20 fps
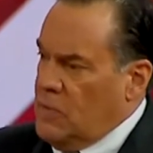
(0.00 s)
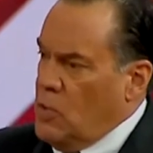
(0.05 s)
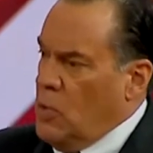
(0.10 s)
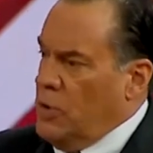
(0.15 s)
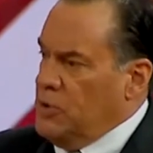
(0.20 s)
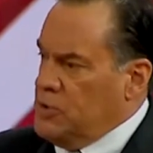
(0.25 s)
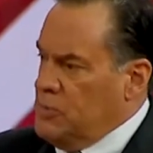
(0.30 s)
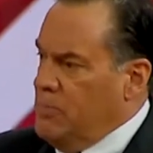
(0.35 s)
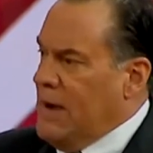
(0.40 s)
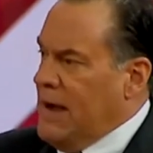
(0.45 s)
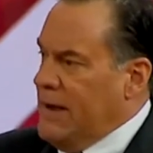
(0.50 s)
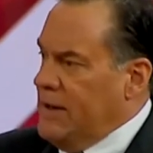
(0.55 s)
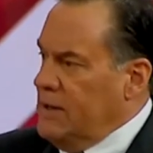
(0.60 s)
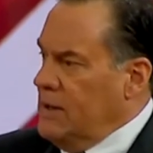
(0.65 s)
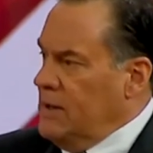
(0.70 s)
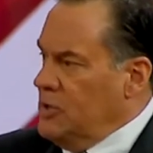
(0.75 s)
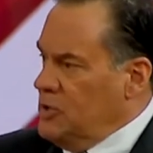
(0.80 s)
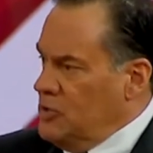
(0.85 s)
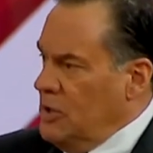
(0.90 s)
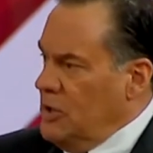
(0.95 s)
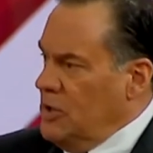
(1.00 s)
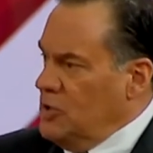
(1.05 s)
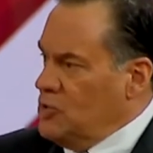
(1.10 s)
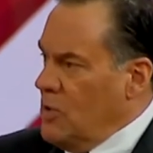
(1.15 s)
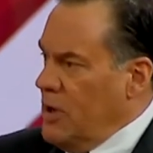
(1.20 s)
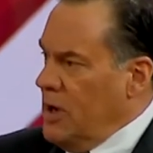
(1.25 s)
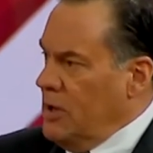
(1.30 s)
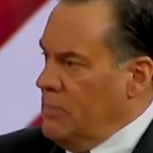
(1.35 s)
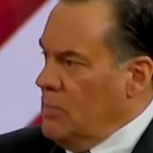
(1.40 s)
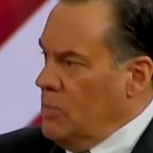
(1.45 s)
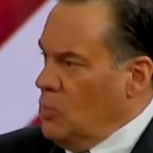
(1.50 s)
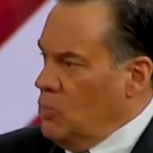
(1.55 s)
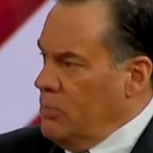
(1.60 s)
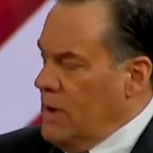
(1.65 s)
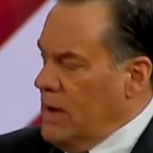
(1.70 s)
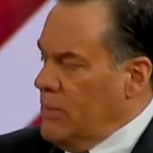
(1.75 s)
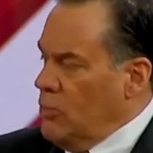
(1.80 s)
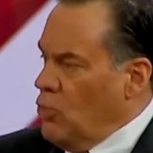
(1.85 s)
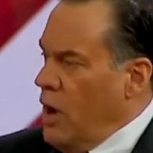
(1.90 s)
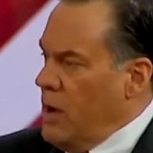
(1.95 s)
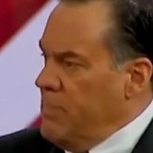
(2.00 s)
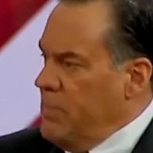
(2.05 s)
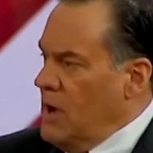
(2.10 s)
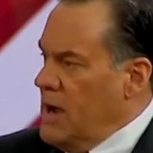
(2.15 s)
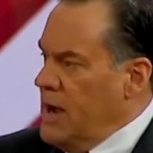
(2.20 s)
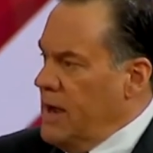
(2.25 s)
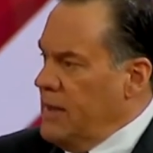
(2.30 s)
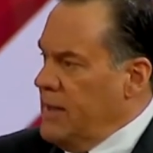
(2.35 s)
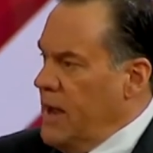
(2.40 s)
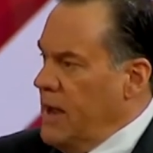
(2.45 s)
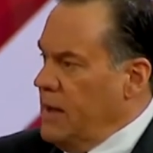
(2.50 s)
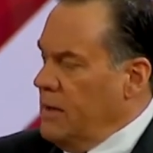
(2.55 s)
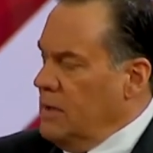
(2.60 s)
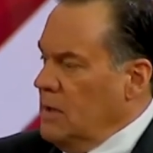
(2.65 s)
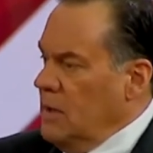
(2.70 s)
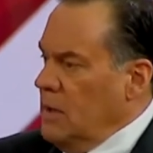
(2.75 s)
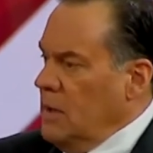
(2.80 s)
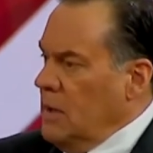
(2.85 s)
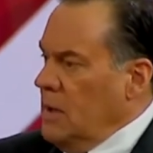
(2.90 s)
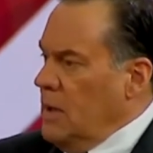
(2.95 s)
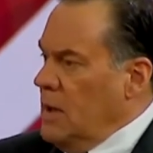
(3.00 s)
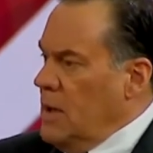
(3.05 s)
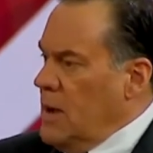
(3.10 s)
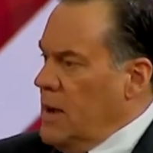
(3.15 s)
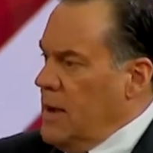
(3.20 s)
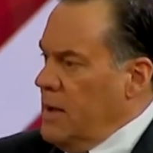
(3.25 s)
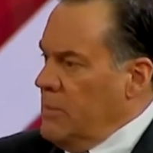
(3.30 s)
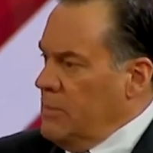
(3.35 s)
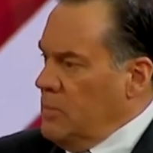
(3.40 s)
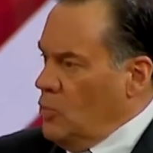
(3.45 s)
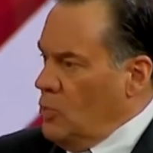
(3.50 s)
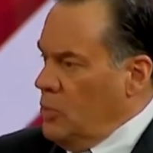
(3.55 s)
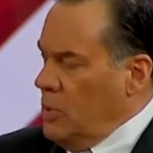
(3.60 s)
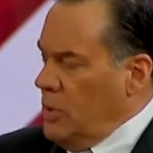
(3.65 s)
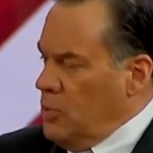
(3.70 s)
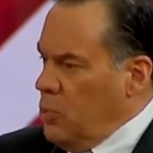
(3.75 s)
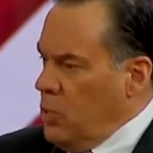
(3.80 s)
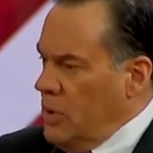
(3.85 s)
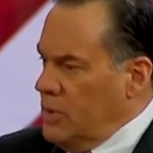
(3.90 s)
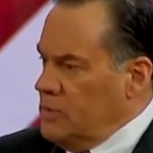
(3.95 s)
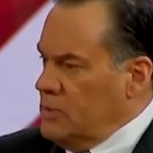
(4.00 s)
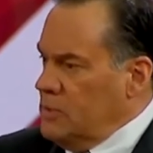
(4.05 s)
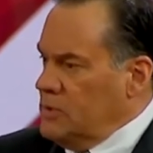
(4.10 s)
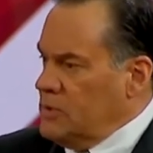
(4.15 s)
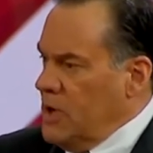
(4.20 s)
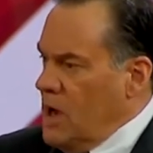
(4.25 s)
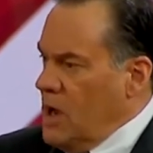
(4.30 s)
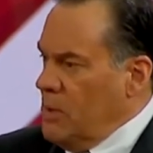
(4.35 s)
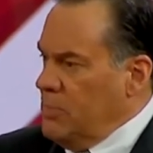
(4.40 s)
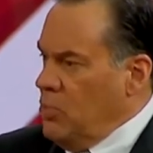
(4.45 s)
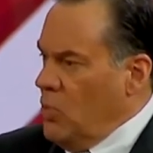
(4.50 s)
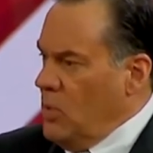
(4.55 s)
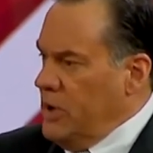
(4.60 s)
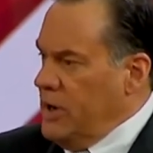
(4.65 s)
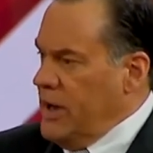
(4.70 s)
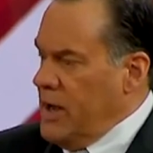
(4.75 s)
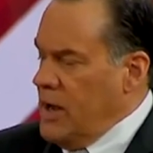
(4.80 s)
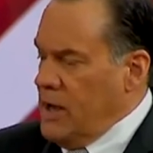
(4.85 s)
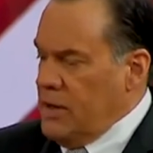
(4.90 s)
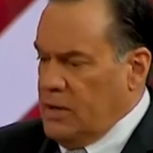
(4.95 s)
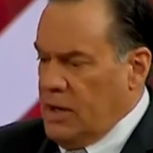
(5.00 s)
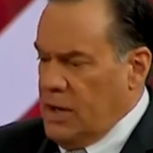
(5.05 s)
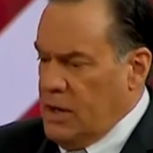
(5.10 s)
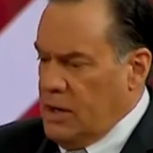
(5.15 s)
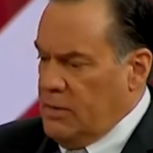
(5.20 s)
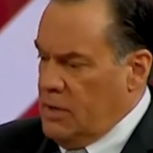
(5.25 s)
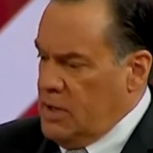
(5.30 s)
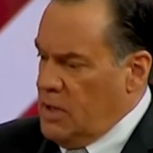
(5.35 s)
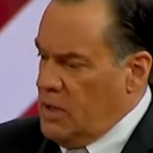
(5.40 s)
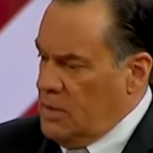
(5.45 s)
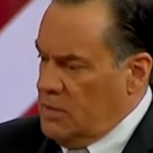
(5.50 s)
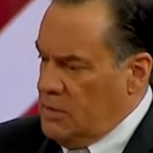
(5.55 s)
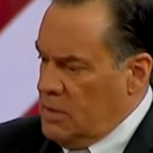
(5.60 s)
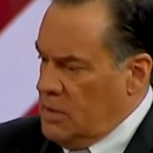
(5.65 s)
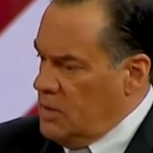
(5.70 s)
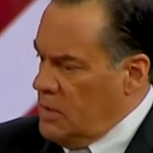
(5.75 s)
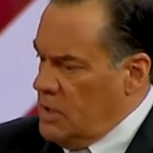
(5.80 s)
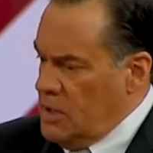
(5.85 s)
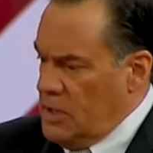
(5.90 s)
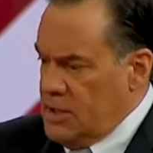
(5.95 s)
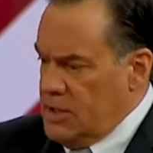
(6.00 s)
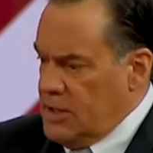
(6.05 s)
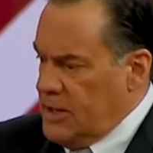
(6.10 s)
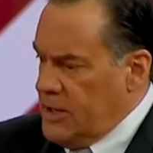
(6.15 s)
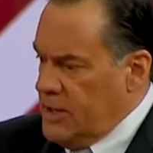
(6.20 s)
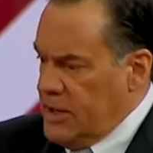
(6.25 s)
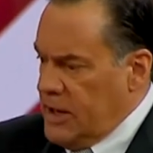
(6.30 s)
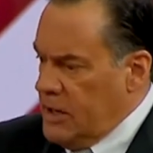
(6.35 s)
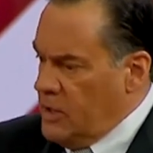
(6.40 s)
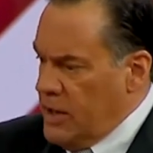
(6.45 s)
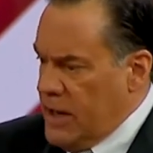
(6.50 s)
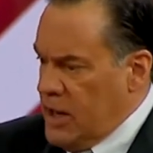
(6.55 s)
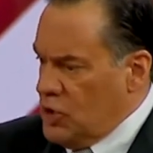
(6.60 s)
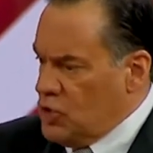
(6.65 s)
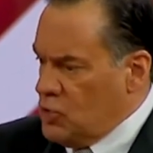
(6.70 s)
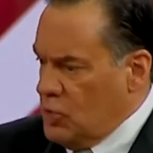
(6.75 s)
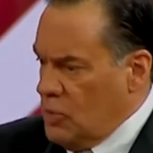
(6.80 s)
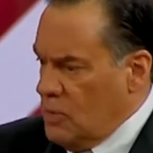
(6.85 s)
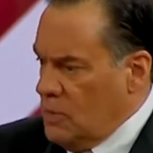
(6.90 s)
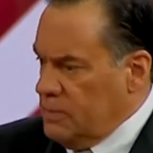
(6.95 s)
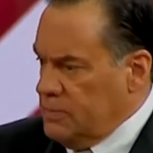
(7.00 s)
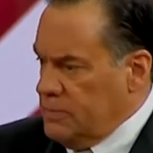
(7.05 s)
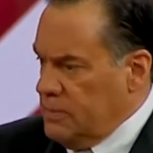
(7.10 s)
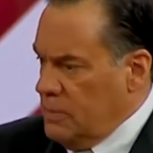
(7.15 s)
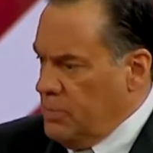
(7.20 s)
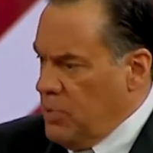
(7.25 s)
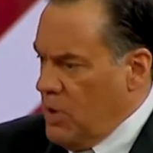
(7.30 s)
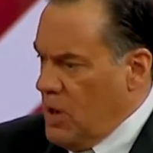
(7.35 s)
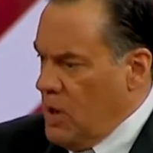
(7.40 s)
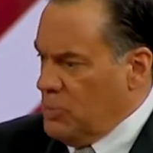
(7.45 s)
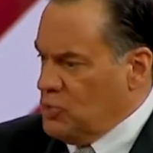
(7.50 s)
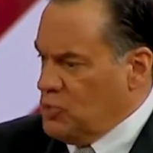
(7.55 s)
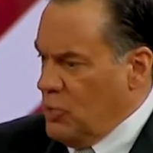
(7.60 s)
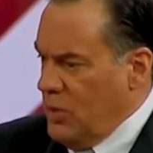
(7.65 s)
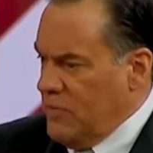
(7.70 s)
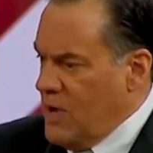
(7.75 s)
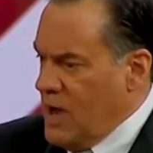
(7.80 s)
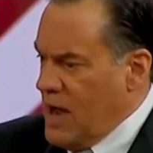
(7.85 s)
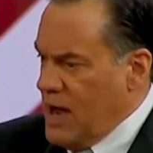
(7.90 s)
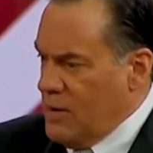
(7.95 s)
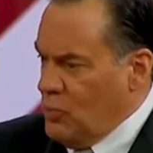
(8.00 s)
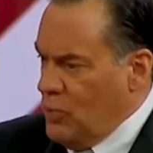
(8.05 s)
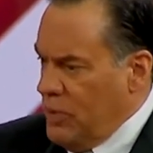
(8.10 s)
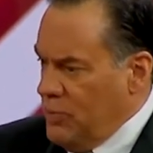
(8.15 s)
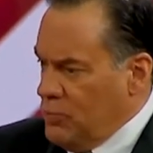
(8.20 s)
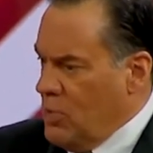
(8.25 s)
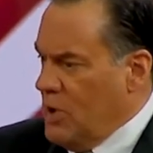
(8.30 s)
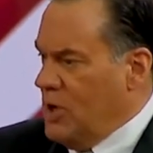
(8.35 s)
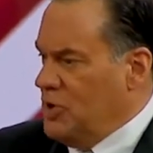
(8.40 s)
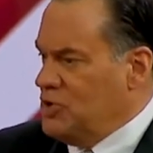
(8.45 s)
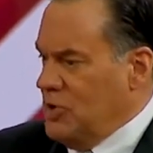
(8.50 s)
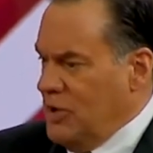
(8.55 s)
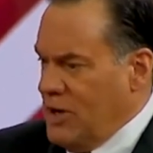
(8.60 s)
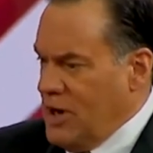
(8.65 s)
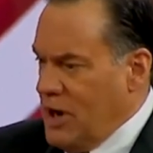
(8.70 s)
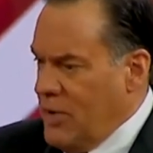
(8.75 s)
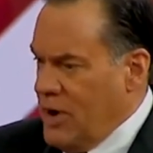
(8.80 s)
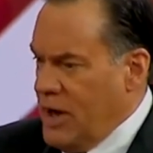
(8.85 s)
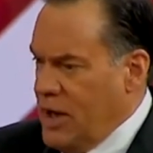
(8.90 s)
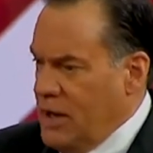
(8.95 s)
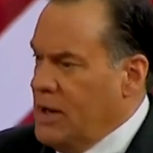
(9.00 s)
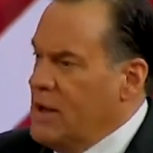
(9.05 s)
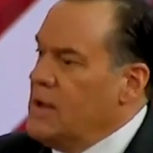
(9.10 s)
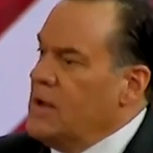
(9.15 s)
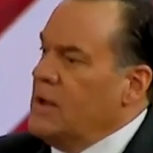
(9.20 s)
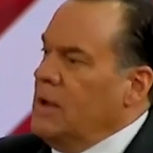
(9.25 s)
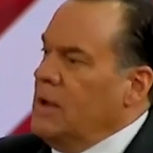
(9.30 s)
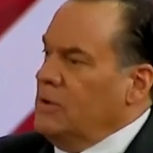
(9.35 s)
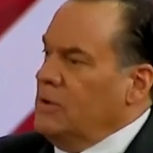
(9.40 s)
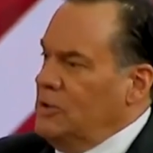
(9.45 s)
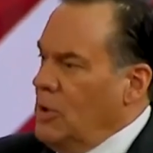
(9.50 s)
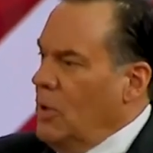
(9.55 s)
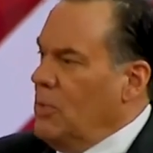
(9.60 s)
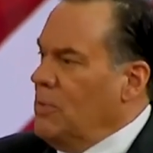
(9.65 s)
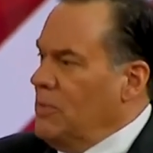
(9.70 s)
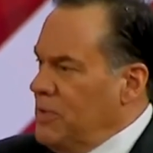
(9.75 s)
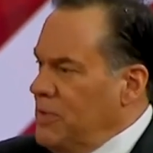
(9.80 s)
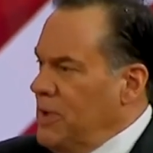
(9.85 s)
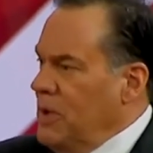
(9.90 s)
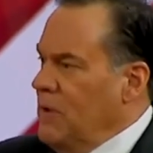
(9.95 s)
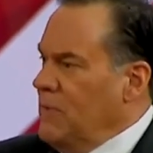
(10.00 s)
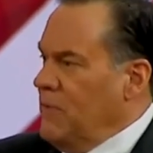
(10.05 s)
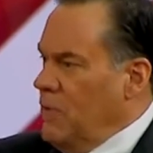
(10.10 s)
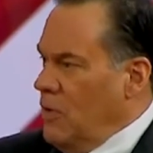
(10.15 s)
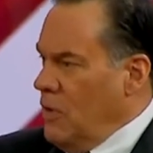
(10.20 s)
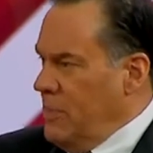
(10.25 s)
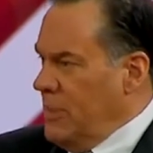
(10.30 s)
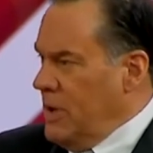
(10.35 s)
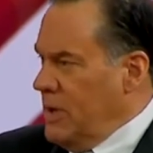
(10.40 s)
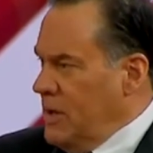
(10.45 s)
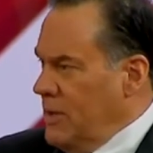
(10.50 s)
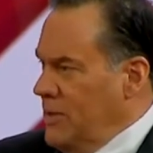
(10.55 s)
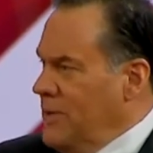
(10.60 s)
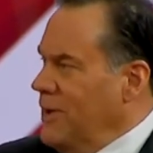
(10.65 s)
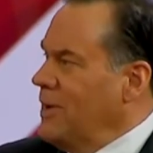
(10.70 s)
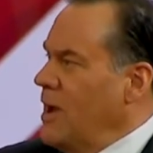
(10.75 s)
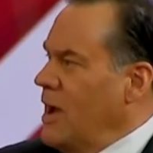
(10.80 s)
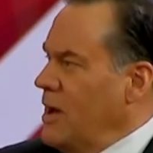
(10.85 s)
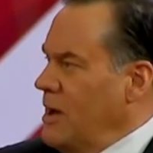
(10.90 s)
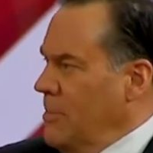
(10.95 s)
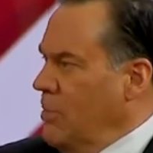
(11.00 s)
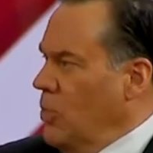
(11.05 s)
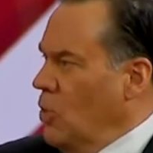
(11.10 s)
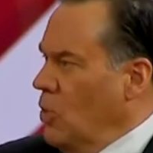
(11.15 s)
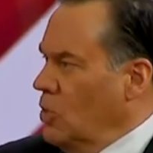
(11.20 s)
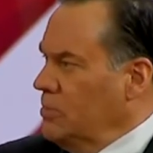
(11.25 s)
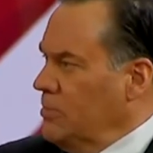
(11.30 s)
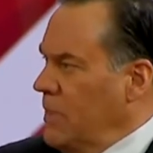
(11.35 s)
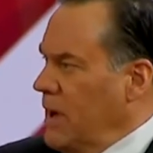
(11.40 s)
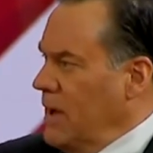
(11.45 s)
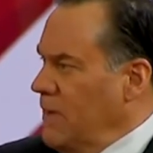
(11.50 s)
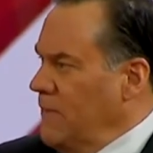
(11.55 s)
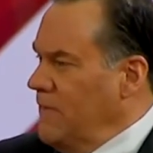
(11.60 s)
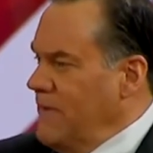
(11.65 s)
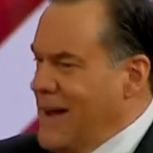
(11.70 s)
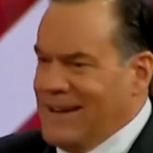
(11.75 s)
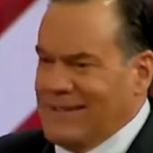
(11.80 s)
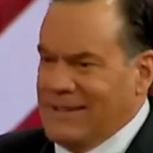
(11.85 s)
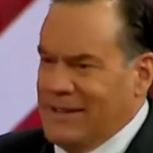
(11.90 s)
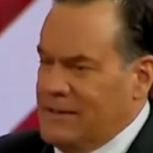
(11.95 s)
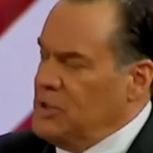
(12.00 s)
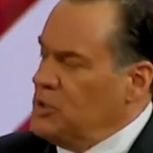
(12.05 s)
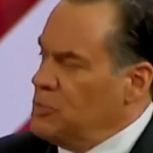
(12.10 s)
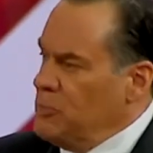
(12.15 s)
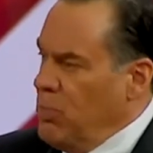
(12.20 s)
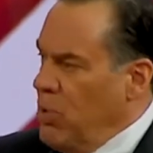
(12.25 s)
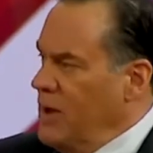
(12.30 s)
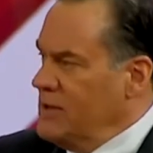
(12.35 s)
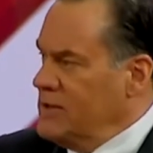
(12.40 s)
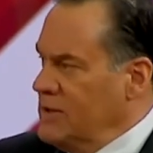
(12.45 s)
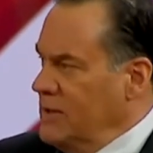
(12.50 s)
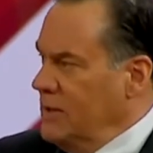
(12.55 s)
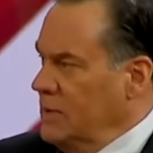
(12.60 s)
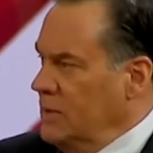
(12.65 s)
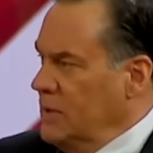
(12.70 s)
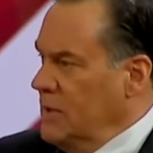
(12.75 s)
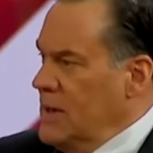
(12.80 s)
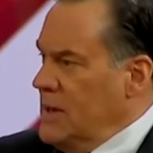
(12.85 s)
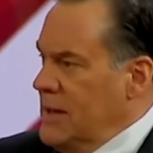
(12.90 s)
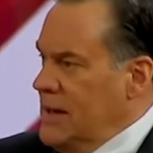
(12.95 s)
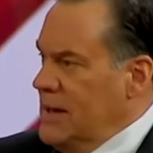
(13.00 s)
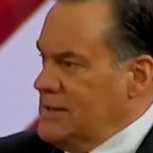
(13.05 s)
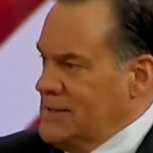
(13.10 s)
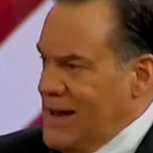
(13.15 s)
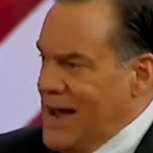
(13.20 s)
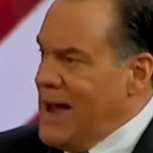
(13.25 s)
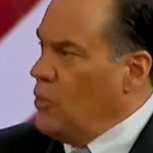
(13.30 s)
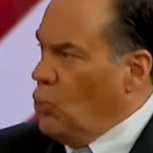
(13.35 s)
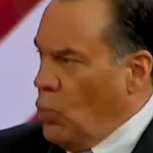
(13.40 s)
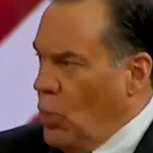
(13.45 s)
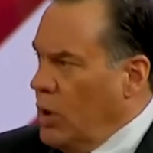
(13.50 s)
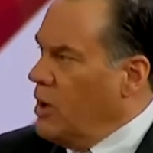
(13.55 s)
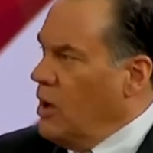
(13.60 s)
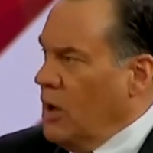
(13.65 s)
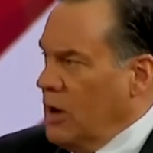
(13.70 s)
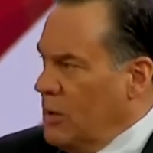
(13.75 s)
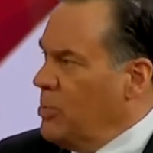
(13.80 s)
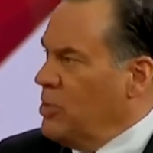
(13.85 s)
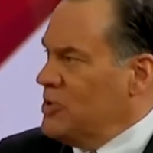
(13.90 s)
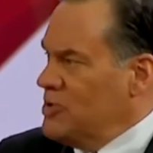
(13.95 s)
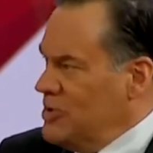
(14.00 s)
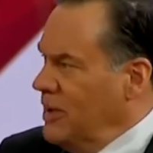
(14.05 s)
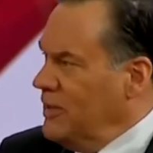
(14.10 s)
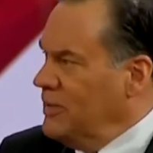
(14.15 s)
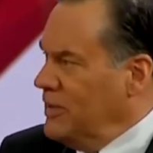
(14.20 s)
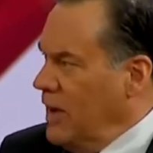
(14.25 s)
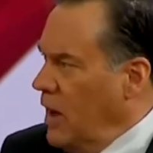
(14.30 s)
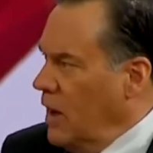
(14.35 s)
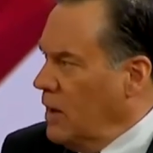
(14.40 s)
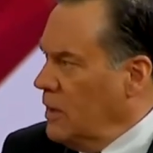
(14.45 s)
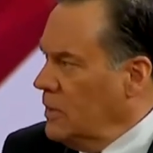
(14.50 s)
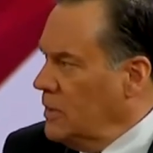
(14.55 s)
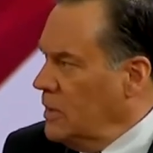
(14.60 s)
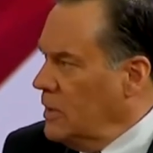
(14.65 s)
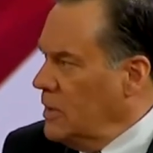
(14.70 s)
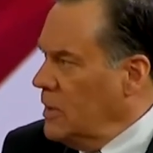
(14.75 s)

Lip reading: of course, Biden is right behind that, with what Scott pointed out and the international problems we've got with Russia and Iran, don't think for a minute they're not emboldened by the fact that this president is not 100% there.